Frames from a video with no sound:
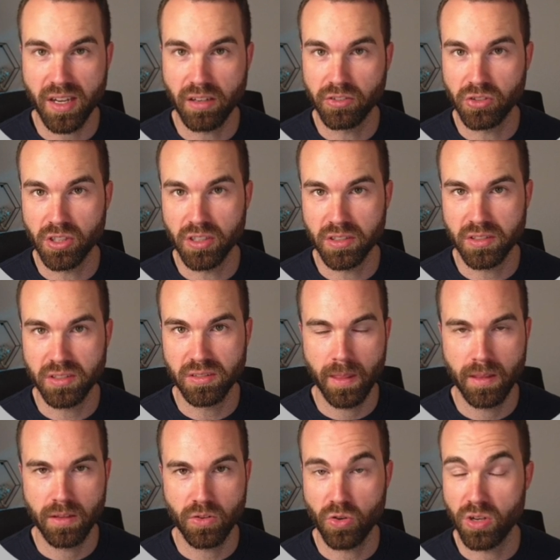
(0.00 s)
errors
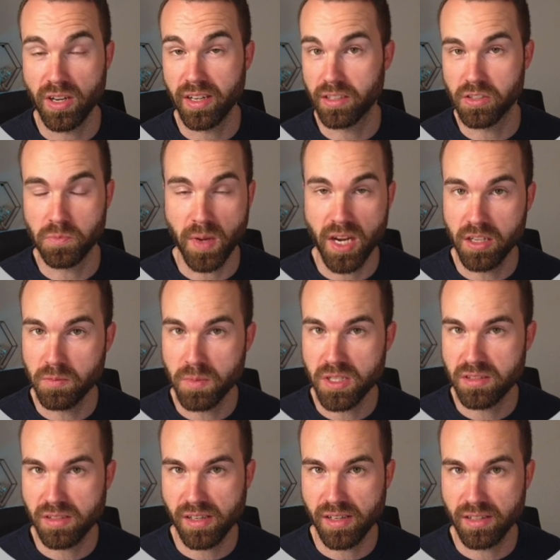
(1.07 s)
or like spelling
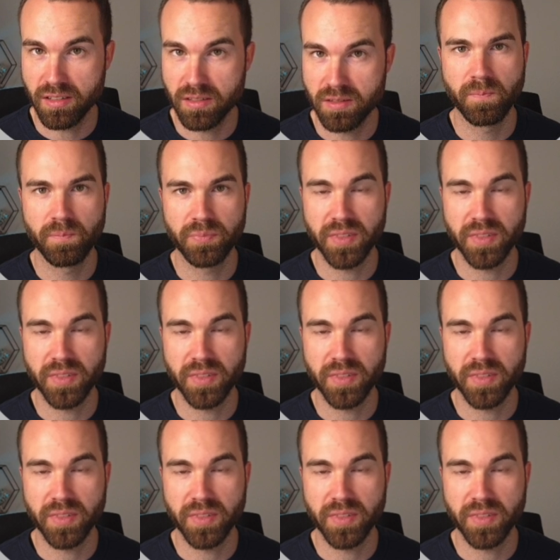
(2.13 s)
mistakes,